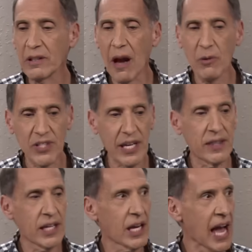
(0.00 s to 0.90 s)
I will say
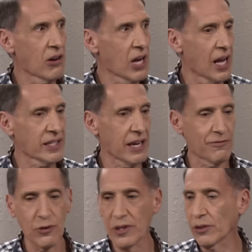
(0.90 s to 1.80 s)
the cacao content
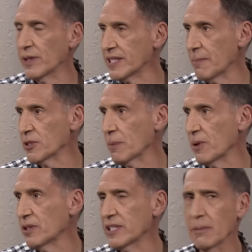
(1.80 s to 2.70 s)
for the three samples I
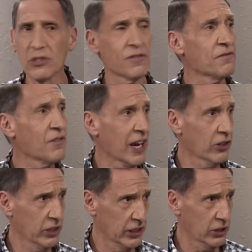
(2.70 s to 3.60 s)
put on the table is fairly